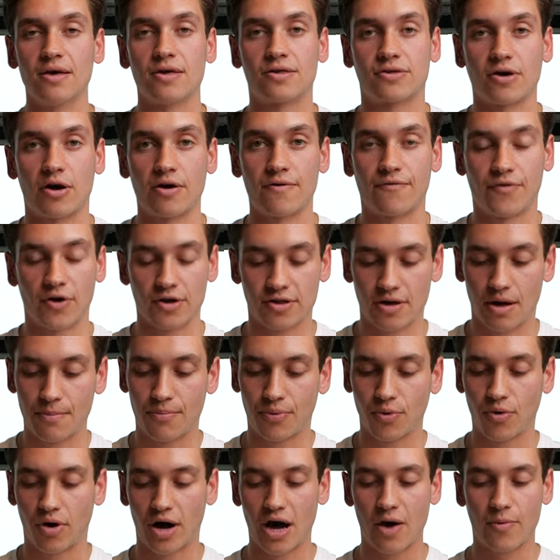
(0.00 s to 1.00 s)
So for
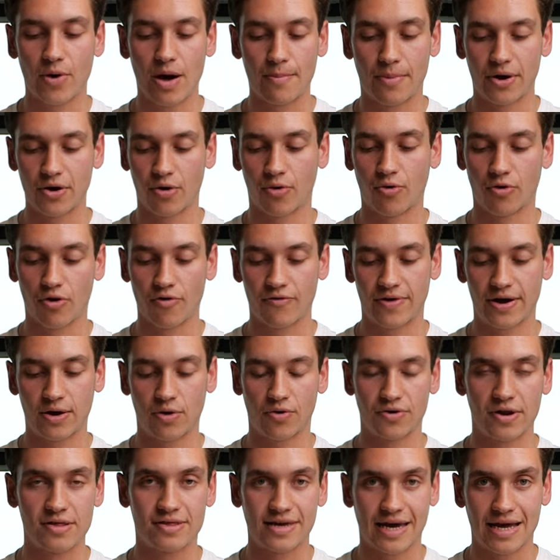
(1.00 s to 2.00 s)
example, I wear my Oura
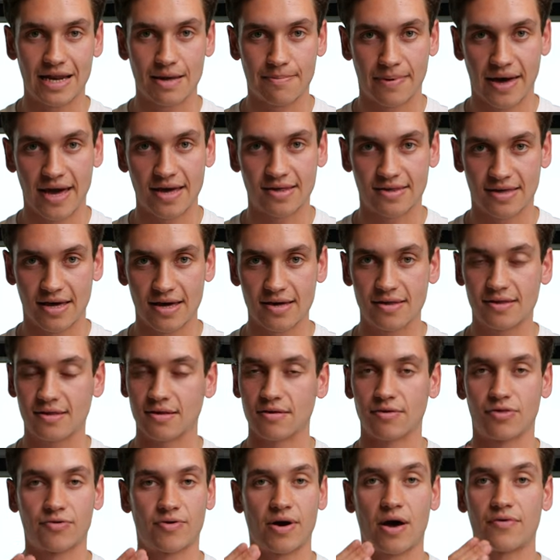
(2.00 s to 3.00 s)
ring on a daily
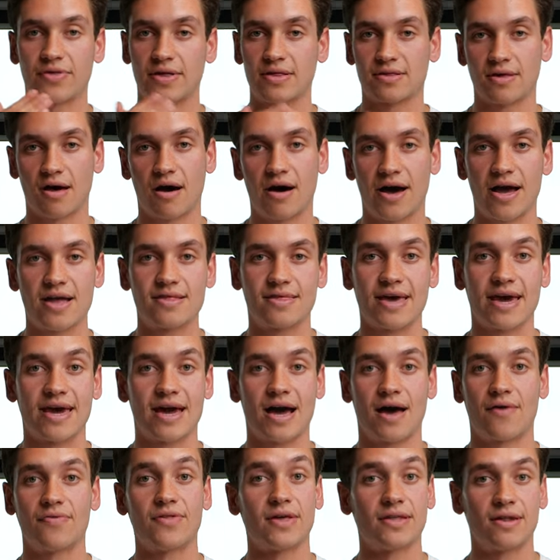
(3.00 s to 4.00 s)
basis throughout the entire
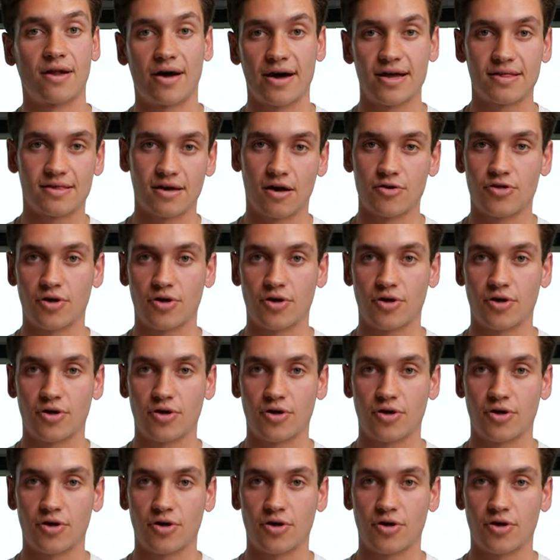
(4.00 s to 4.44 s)
day and the night.